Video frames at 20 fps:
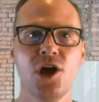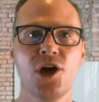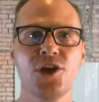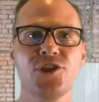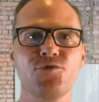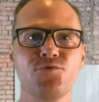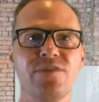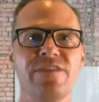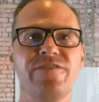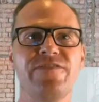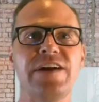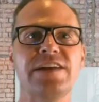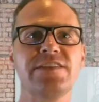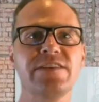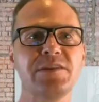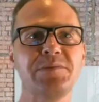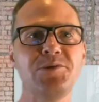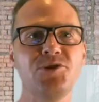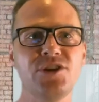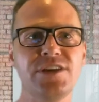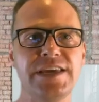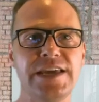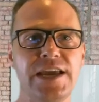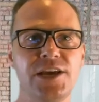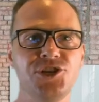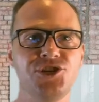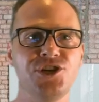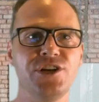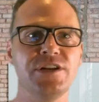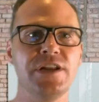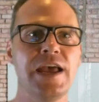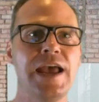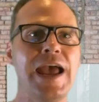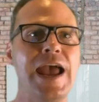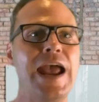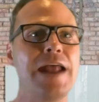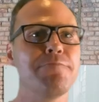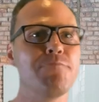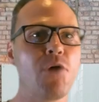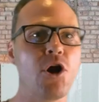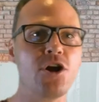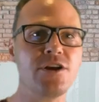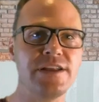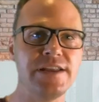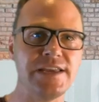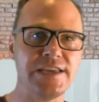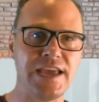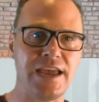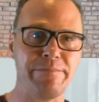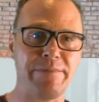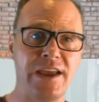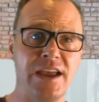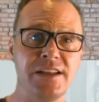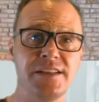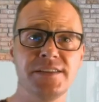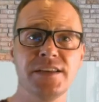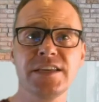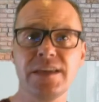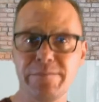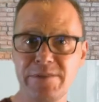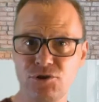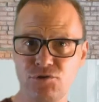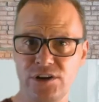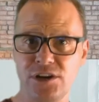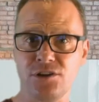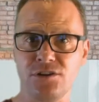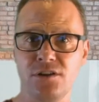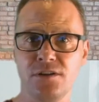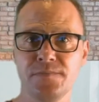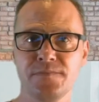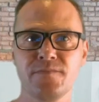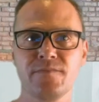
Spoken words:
through effective communication and marketing campaigns can be critical.